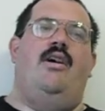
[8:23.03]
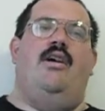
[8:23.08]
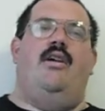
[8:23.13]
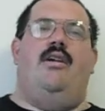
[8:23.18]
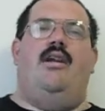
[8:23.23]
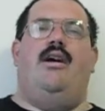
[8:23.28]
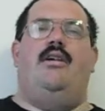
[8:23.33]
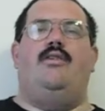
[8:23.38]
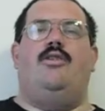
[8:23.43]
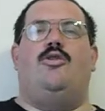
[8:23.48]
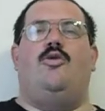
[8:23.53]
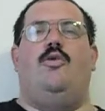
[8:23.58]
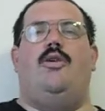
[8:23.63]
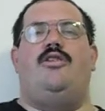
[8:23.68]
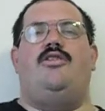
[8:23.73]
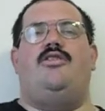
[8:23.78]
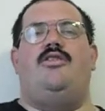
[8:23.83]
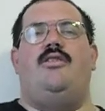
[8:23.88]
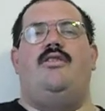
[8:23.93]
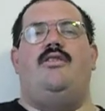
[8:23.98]
Now the
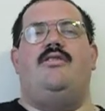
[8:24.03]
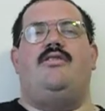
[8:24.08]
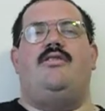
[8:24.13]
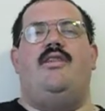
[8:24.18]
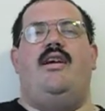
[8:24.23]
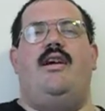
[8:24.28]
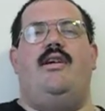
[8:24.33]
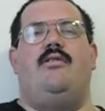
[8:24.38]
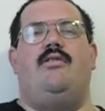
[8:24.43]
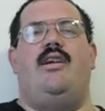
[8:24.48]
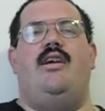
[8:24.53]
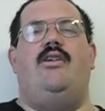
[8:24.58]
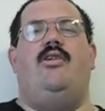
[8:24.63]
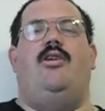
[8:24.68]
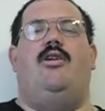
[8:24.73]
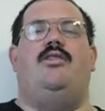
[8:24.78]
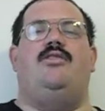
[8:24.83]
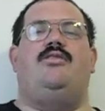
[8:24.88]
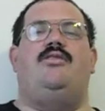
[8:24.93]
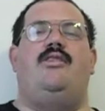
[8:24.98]
question is can
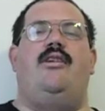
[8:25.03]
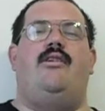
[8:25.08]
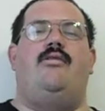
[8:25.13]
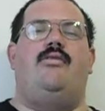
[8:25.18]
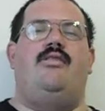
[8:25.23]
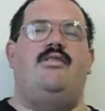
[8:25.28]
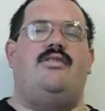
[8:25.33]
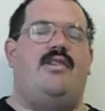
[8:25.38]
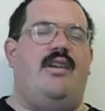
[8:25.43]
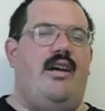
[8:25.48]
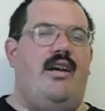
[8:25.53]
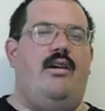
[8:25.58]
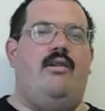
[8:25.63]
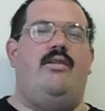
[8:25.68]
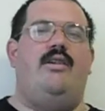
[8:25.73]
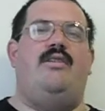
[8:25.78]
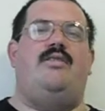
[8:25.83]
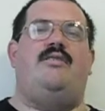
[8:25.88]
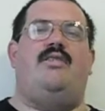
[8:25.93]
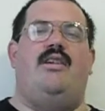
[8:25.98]
Austin Aries
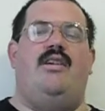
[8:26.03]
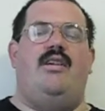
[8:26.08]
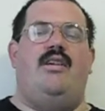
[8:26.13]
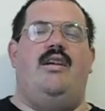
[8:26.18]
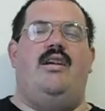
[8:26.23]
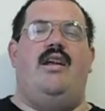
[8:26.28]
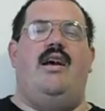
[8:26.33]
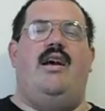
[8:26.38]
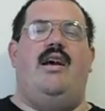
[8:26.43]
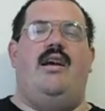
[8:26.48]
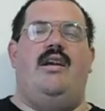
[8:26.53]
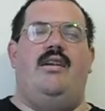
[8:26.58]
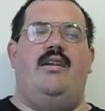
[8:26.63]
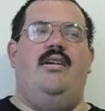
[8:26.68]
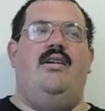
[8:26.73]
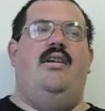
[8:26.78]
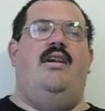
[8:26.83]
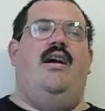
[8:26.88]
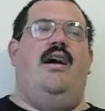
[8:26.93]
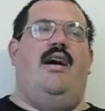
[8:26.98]
carry TNA
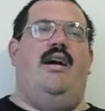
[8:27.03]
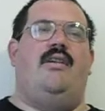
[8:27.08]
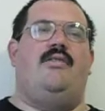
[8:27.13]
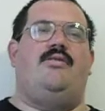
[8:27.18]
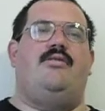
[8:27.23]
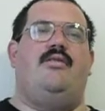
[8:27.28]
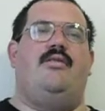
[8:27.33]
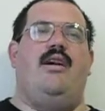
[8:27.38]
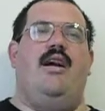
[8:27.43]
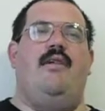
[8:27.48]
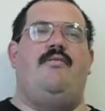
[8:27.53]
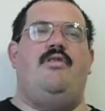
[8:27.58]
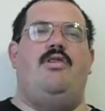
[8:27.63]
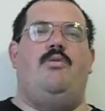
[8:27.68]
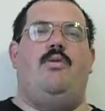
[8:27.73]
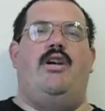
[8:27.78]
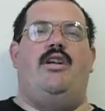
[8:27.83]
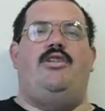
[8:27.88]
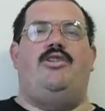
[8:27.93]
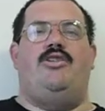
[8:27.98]
as their
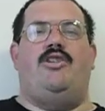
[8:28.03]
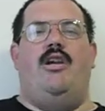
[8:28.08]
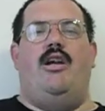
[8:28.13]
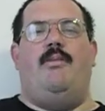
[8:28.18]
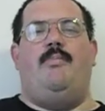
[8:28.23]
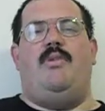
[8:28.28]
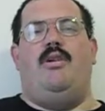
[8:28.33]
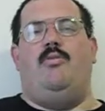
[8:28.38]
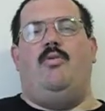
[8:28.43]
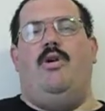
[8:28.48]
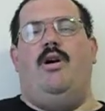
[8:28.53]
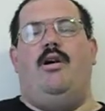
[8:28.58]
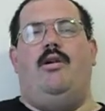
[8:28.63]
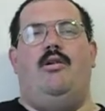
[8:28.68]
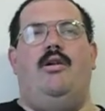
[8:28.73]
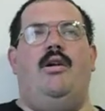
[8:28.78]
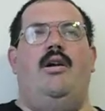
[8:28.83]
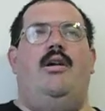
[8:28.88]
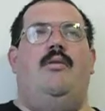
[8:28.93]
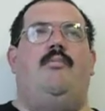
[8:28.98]
heavyweight champion?
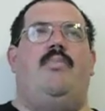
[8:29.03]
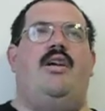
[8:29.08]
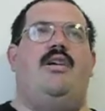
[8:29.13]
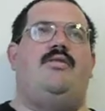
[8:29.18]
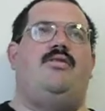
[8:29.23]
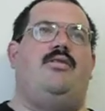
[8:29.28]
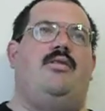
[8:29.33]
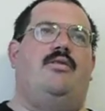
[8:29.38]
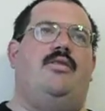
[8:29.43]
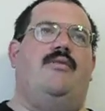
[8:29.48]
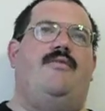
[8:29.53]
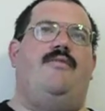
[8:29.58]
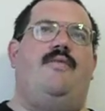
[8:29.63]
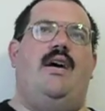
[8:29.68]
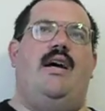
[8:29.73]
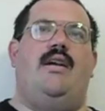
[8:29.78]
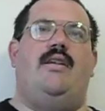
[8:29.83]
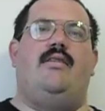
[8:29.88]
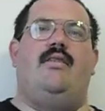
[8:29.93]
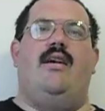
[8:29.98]
Well, based on the
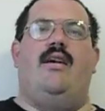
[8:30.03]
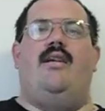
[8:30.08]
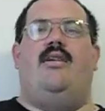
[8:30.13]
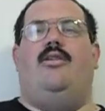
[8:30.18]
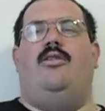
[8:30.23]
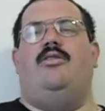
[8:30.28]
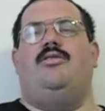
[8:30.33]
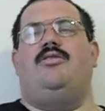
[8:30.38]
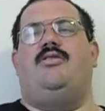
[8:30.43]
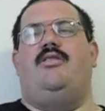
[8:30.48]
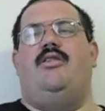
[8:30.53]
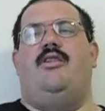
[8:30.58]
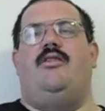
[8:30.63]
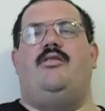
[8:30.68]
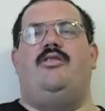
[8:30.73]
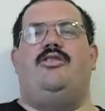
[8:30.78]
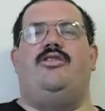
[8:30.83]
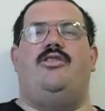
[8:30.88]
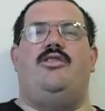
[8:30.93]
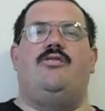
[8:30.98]
fact that Austin
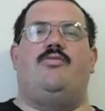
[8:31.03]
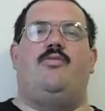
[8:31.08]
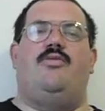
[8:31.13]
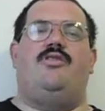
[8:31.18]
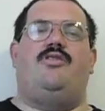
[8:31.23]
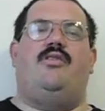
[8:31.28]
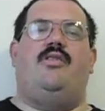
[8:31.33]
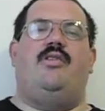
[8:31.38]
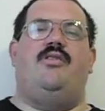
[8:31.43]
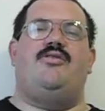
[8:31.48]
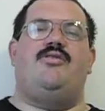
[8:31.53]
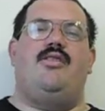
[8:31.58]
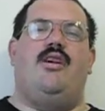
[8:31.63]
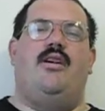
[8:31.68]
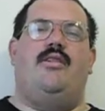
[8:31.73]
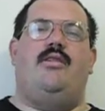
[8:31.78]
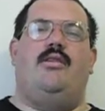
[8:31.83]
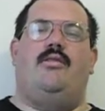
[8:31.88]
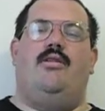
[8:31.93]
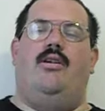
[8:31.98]
Aries just recently
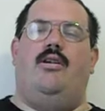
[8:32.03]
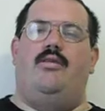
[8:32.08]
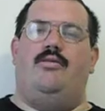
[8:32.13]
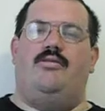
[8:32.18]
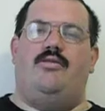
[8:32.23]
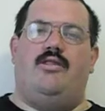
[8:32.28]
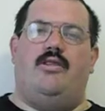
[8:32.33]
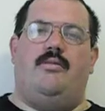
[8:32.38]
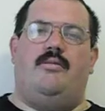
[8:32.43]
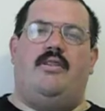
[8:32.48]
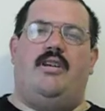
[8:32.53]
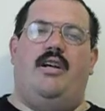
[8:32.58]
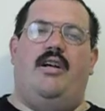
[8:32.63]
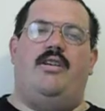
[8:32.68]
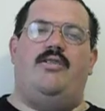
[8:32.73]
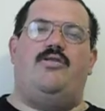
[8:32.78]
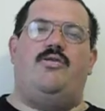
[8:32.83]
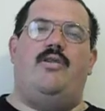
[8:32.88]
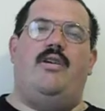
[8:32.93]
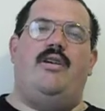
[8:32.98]
signed a long-term
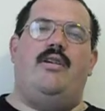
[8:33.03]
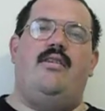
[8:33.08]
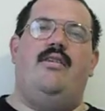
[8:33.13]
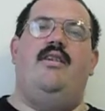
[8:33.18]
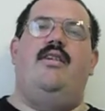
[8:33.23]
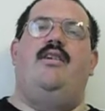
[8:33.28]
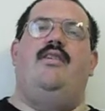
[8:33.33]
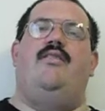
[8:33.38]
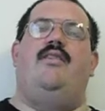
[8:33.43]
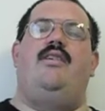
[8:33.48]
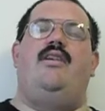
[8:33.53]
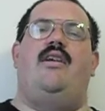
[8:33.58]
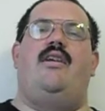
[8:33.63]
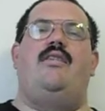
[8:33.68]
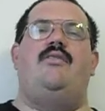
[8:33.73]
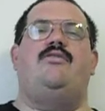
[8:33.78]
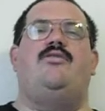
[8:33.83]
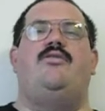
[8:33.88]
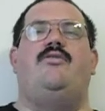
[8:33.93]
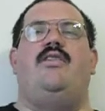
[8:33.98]
contract, the
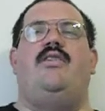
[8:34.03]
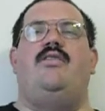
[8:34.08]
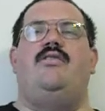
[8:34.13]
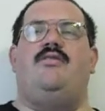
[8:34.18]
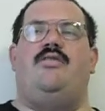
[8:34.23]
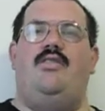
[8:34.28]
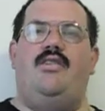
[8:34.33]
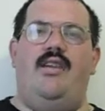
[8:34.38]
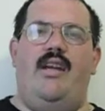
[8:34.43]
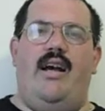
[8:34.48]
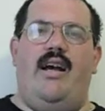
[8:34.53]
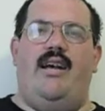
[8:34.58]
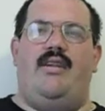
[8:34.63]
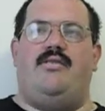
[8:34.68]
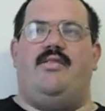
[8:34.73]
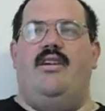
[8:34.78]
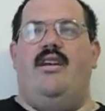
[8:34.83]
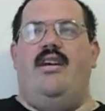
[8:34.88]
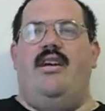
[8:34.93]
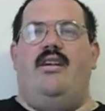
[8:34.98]
answer is yes.
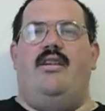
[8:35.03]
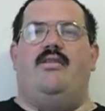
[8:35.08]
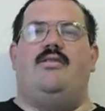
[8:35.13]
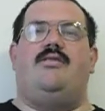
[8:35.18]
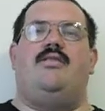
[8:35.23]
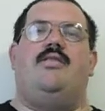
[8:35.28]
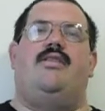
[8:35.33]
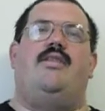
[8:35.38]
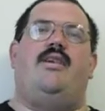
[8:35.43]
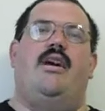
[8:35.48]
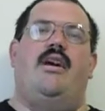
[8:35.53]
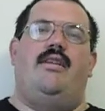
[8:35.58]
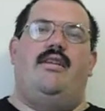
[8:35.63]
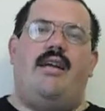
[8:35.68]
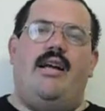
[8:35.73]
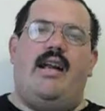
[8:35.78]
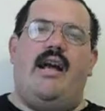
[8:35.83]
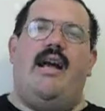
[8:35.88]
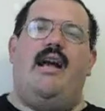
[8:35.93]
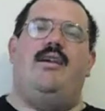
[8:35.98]
Here's a guy
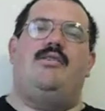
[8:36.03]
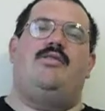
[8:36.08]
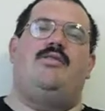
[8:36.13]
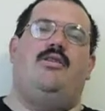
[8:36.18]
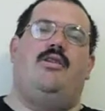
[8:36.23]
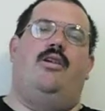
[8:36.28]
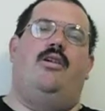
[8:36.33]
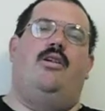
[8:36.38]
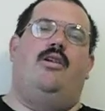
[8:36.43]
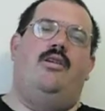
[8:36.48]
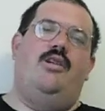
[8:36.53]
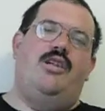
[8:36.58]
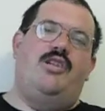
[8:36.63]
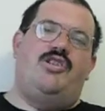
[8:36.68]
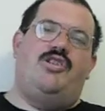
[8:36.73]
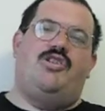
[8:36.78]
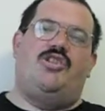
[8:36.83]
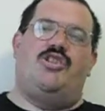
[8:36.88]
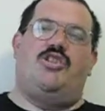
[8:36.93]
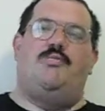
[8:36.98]
that has it all.
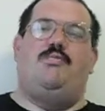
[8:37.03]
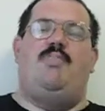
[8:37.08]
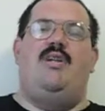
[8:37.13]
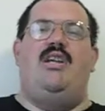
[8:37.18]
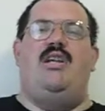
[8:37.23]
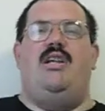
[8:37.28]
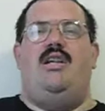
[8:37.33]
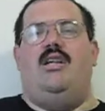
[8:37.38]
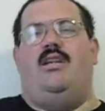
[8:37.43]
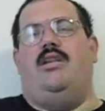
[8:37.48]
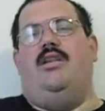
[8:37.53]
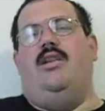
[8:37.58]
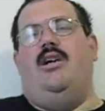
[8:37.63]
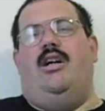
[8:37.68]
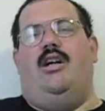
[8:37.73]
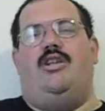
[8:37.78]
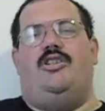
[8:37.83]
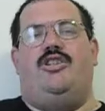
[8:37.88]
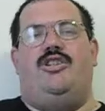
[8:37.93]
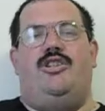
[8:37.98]
Speed,
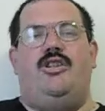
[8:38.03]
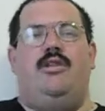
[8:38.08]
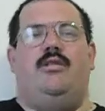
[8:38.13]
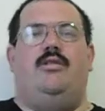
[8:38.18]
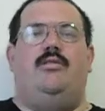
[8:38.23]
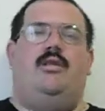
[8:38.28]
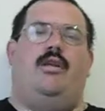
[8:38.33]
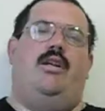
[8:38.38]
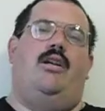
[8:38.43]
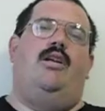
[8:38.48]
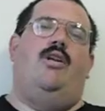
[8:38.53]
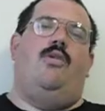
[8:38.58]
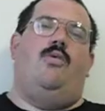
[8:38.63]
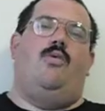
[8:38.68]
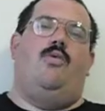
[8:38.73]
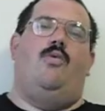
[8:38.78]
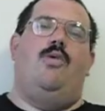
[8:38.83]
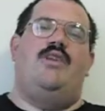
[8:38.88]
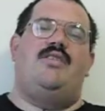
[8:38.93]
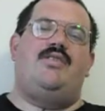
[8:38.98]
agility,
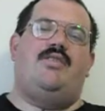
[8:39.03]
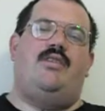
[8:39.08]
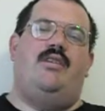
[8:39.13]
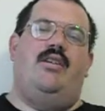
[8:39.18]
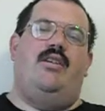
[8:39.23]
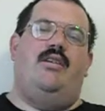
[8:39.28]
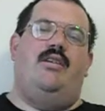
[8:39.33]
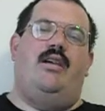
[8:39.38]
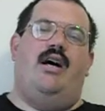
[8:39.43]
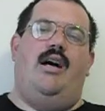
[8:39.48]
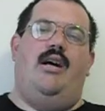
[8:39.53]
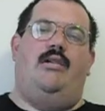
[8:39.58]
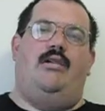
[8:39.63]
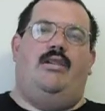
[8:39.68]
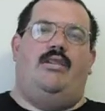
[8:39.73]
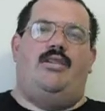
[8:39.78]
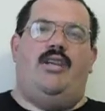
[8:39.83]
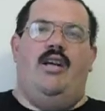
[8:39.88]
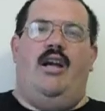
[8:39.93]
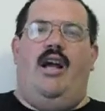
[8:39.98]
wrestling knowledge,
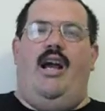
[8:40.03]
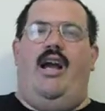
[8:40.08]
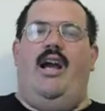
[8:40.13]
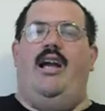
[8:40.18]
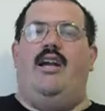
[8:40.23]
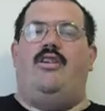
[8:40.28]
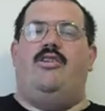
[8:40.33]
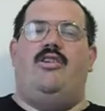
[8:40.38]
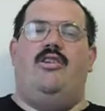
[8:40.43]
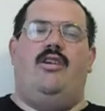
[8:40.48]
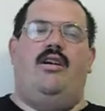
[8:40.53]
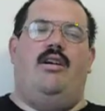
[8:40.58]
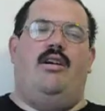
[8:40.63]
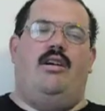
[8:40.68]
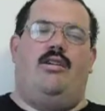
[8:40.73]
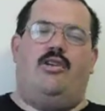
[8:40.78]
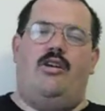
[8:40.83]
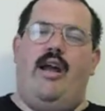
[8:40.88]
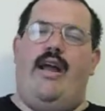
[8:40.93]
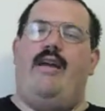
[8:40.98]
a
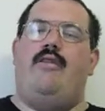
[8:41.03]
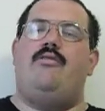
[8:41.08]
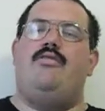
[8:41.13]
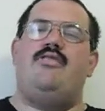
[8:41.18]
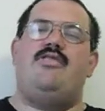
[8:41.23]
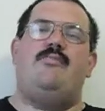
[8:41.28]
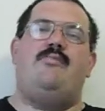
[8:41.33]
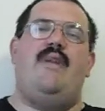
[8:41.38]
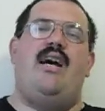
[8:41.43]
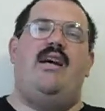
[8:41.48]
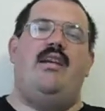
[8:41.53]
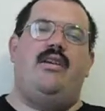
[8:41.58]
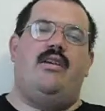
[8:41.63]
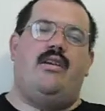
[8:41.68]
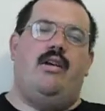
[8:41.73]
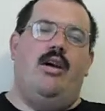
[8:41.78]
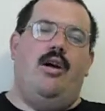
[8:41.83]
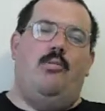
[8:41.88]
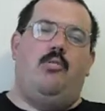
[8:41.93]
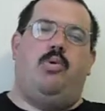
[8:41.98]
charismatic
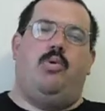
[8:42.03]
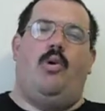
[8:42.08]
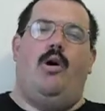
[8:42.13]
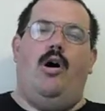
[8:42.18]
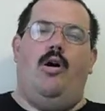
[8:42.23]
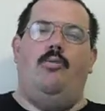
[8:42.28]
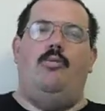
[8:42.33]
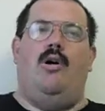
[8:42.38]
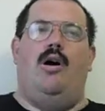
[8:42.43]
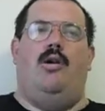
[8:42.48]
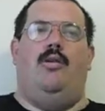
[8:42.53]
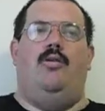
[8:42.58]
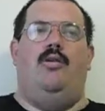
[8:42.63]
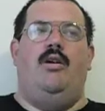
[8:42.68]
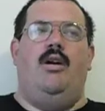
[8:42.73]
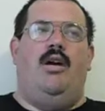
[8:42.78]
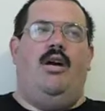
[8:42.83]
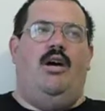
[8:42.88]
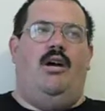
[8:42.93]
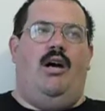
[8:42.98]
promo,
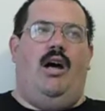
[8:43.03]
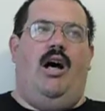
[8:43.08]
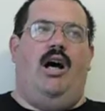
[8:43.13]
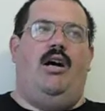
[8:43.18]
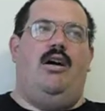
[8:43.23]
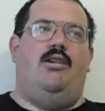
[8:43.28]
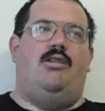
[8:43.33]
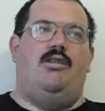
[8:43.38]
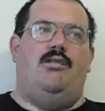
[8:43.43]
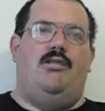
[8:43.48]
a